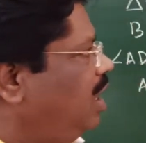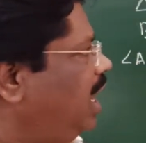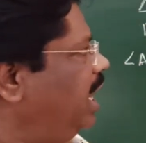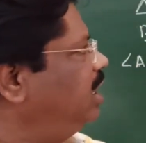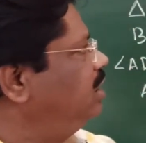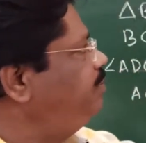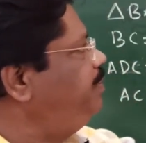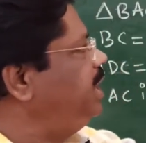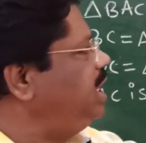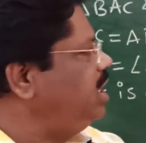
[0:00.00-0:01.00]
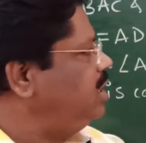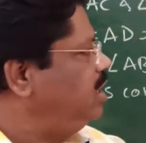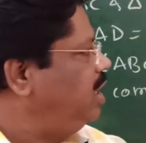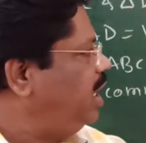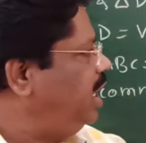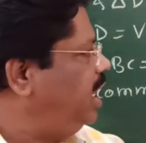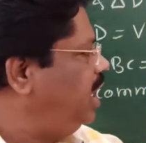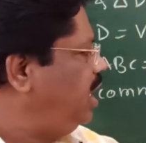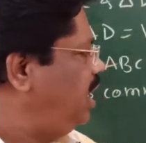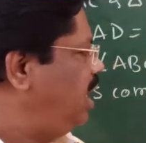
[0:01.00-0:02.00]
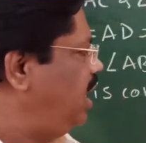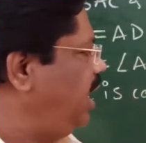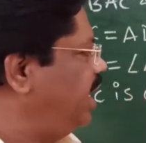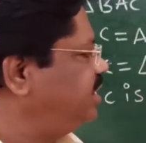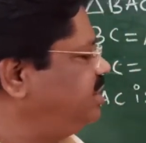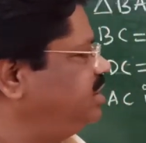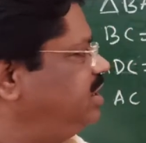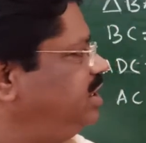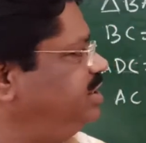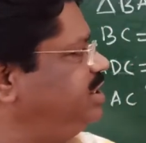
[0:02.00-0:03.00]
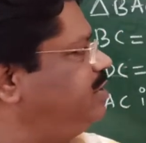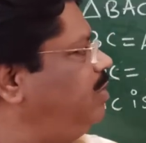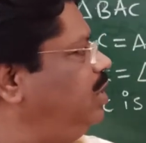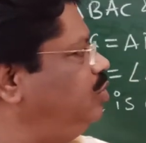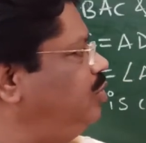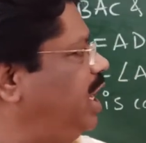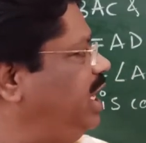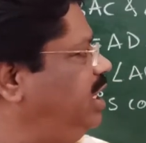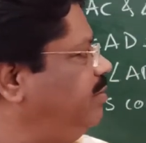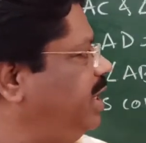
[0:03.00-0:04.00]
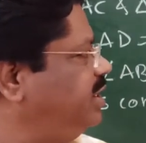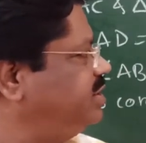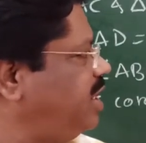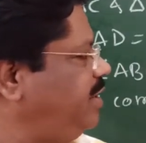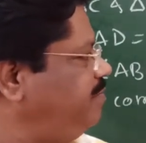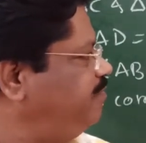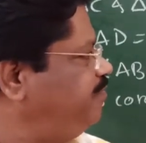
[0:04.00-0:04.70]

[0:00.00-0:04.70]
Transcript: Angle PAX is equal to 90 minus I.